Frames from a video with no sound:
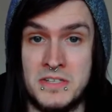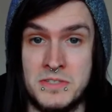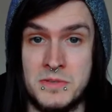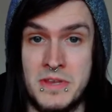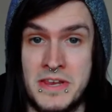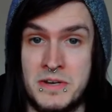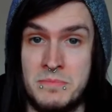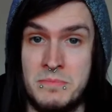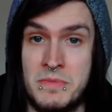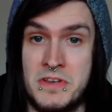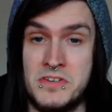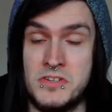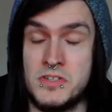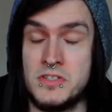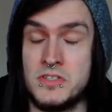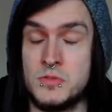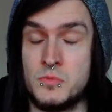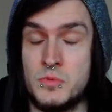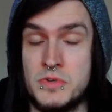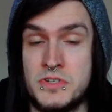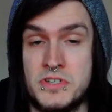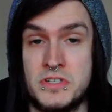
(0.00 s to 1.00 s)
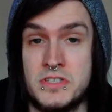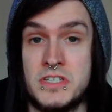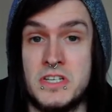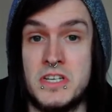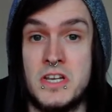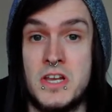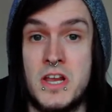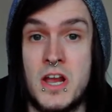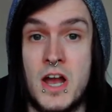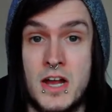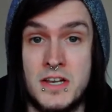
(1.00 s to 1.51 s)
animations, which is a
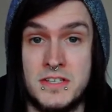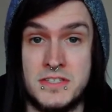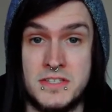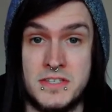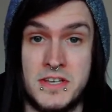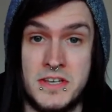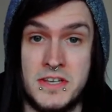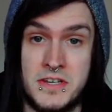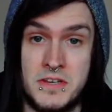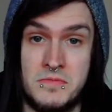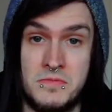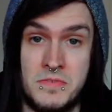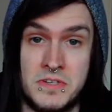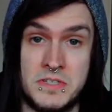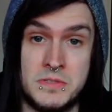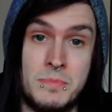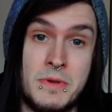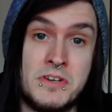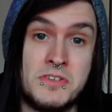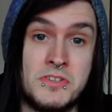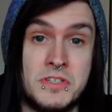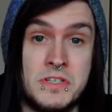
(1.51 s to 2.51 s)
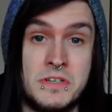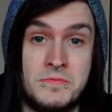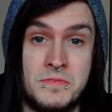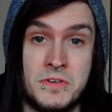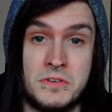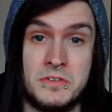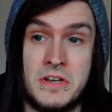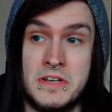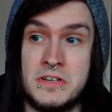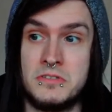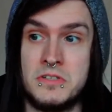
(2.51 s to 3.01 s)
godsend, especially if
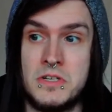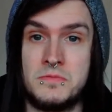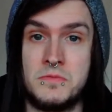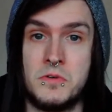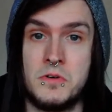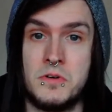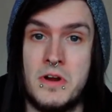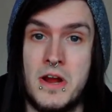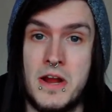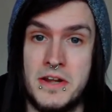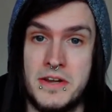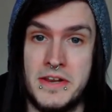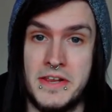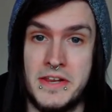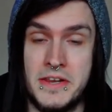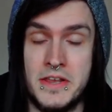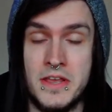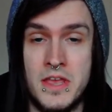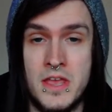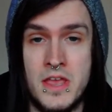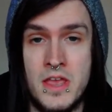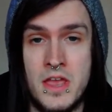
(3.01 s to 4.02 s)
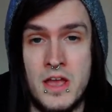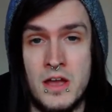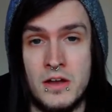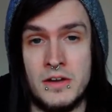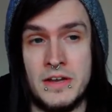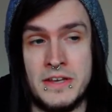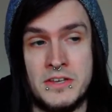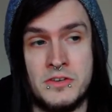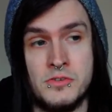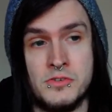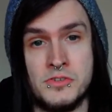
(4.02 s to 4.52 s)
you're like level grinding.
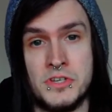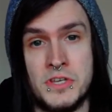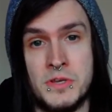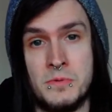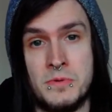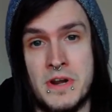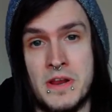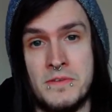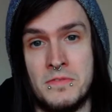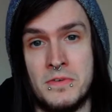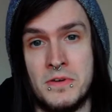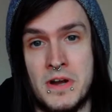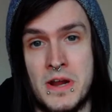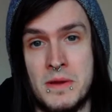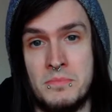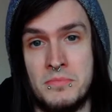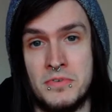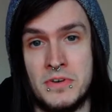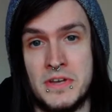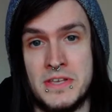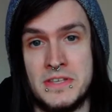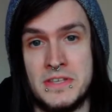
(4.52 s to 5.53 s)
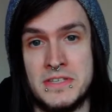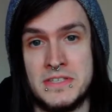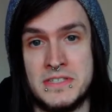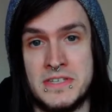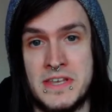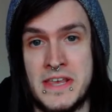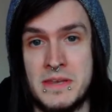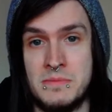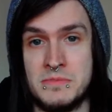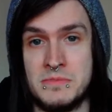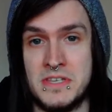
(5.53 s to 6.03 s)
Like usually whenever I play these
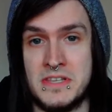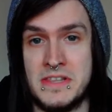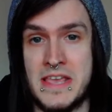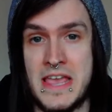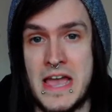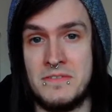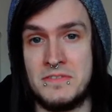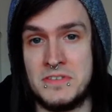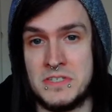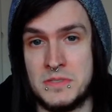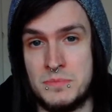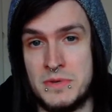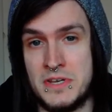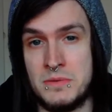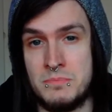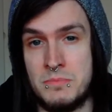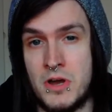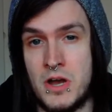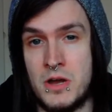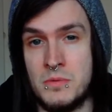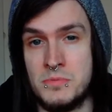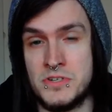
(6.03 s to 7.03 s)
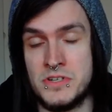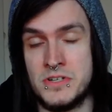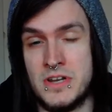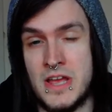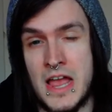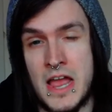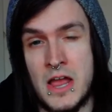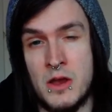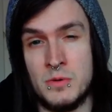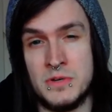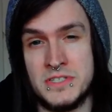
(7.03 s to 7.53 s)
games and they have a speed up option,
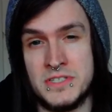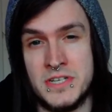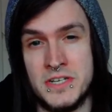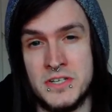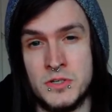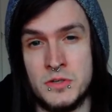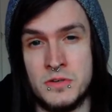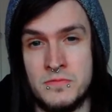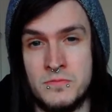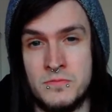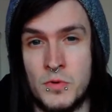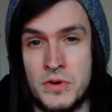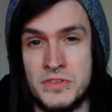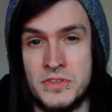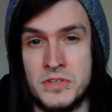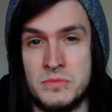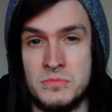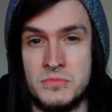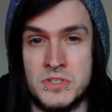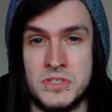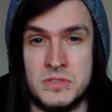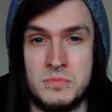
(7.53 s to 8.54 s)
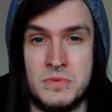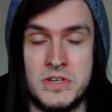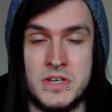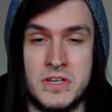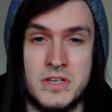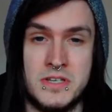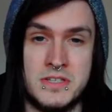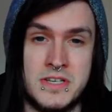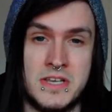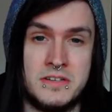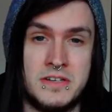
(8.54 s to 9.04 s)
I always tend to avoid them just
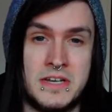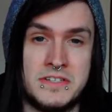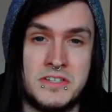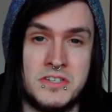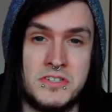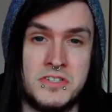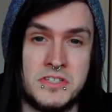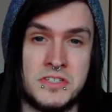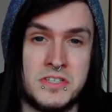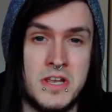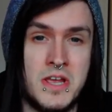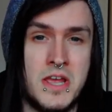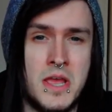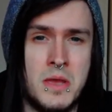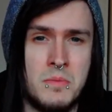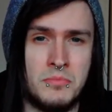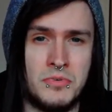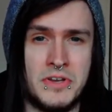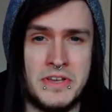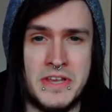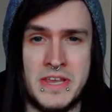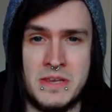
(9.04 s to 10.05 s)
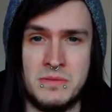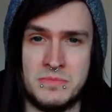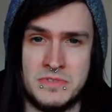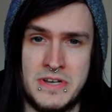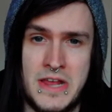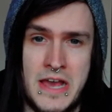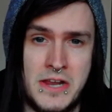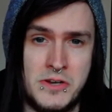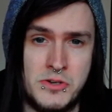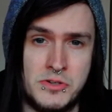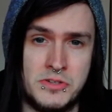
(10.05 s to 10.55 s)
because I like to just play games
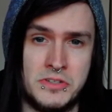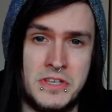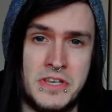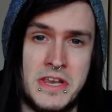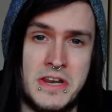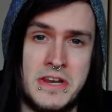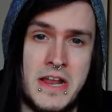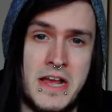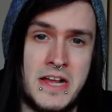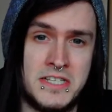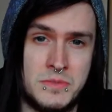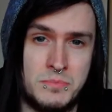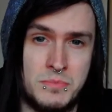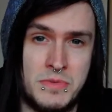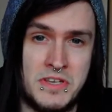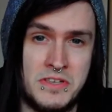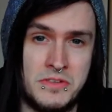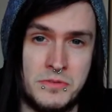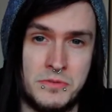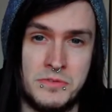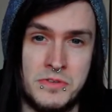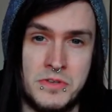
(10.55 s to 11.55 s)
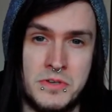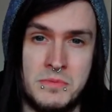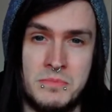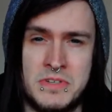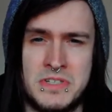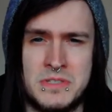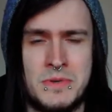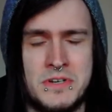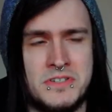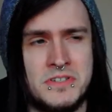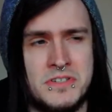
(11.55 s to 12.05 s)
naturally and not speed through them,
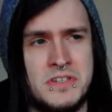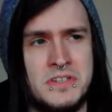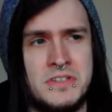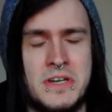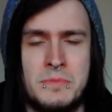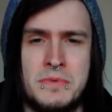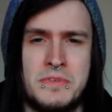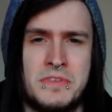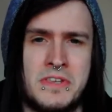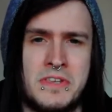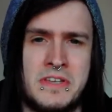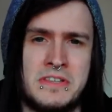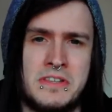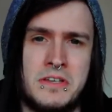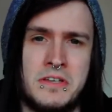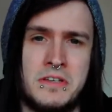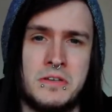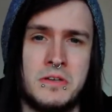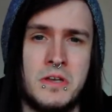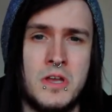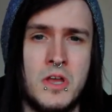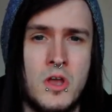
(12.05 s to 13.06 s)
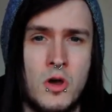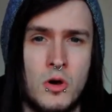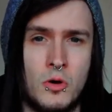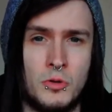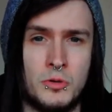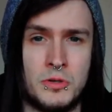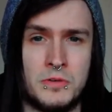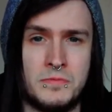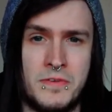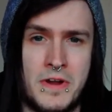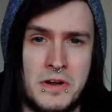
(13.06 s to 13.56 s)
especially like with like the
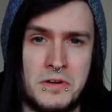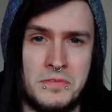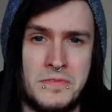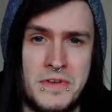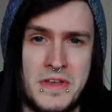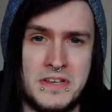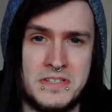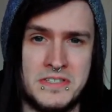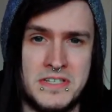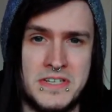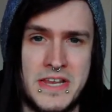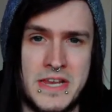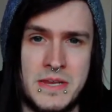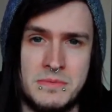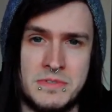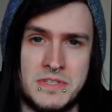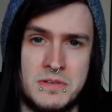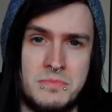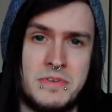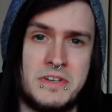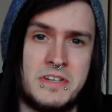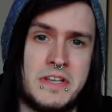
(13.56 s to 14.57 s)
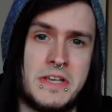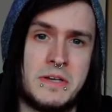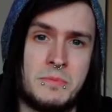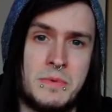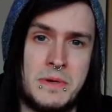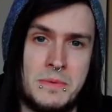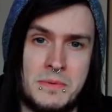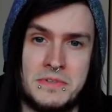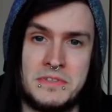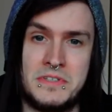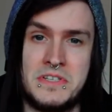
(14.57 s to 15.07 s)
older Final Fantasy games that have been like
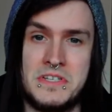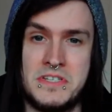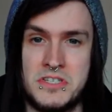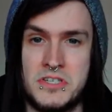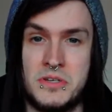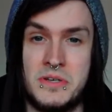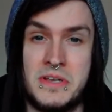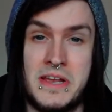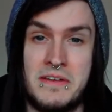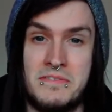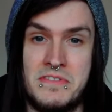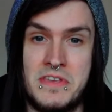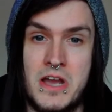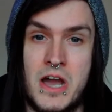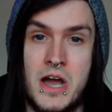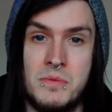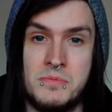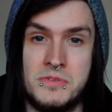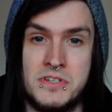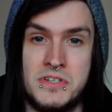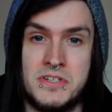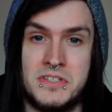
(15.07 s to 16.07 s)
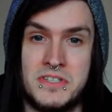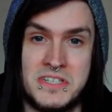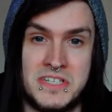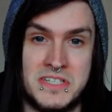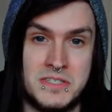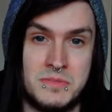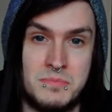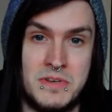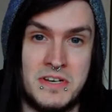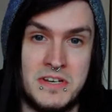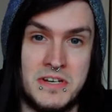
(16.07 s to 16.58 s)
re-released. You know, you have the option to like
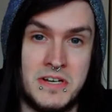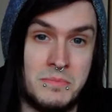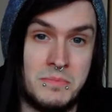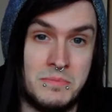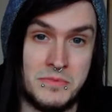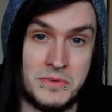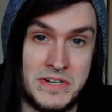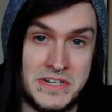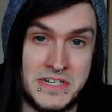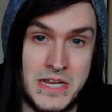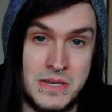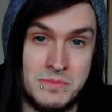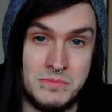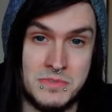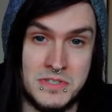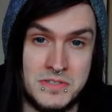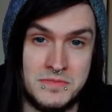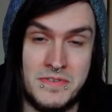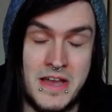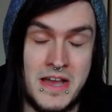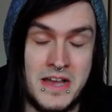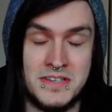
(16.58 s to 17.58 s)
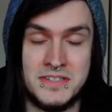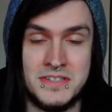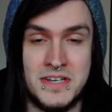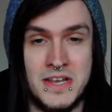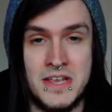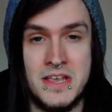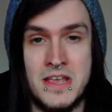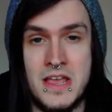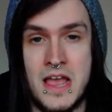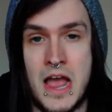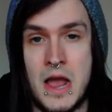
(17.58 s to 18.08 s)
speed it up 3 times as fast.
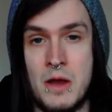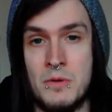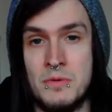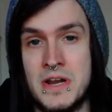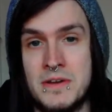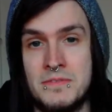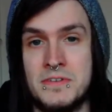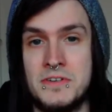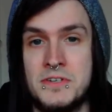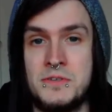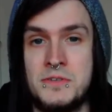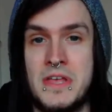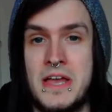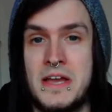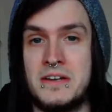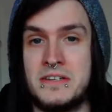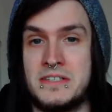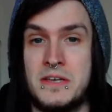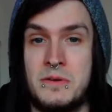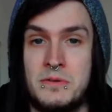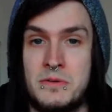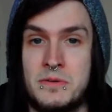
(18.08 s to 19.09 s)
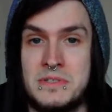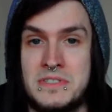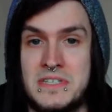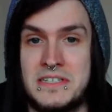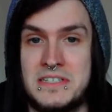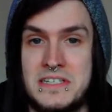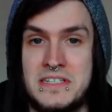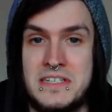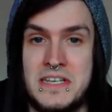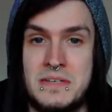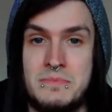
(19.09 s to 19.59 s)
I would never do that because I would always
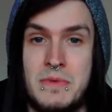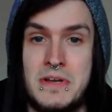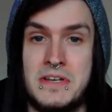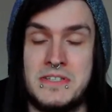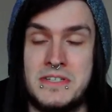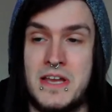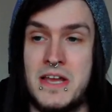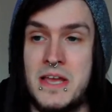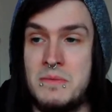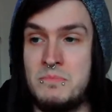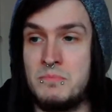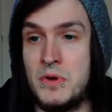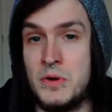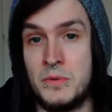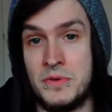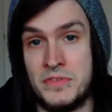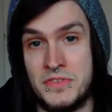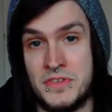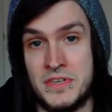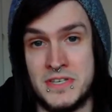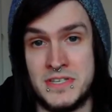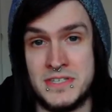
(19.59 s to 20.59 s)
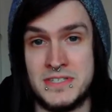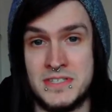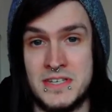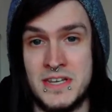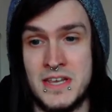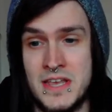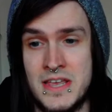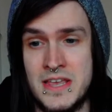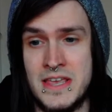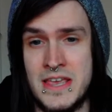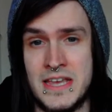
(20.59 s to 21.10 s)
like to take my time. But with this,
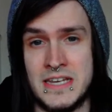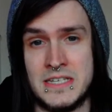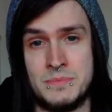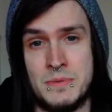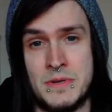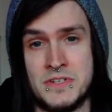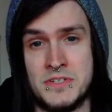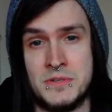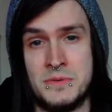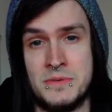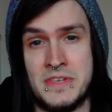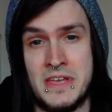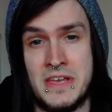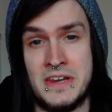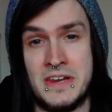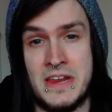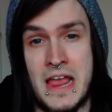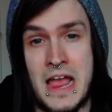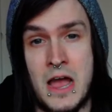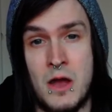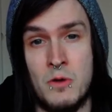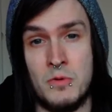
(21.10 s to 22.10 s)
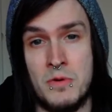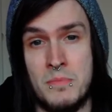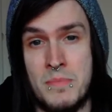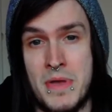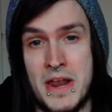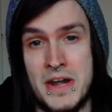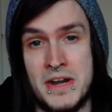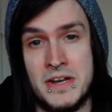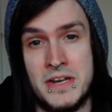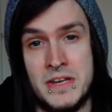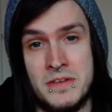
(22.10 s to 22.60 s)
especially with like how
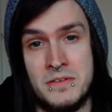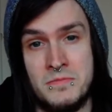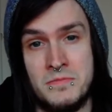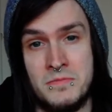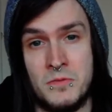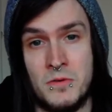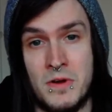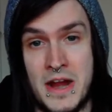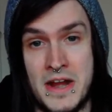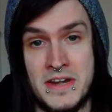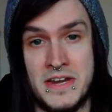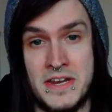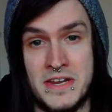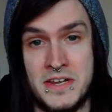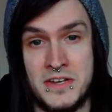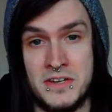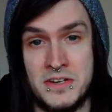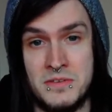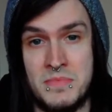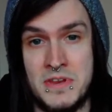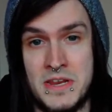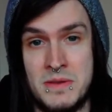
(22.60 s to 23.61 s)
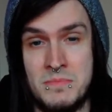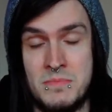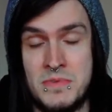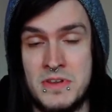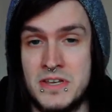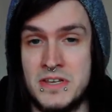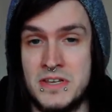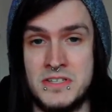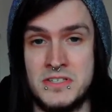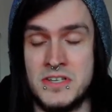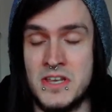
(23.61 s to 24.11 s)
repetitive grinding could be,
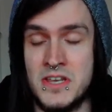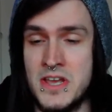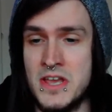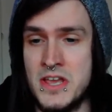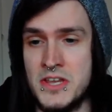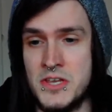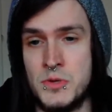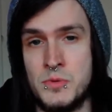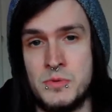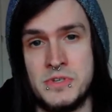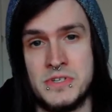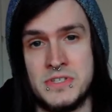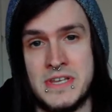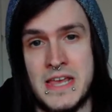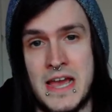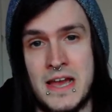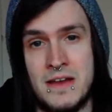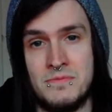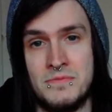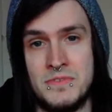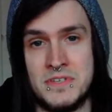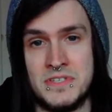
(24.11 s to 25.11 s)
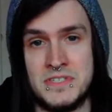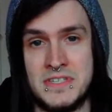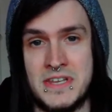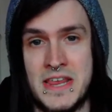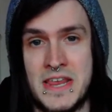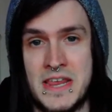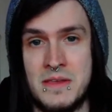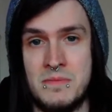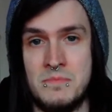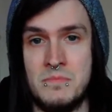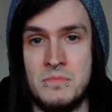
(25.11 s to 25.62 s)
because you just have the
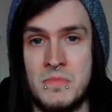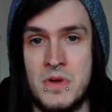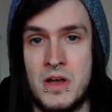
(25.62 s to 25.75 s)
same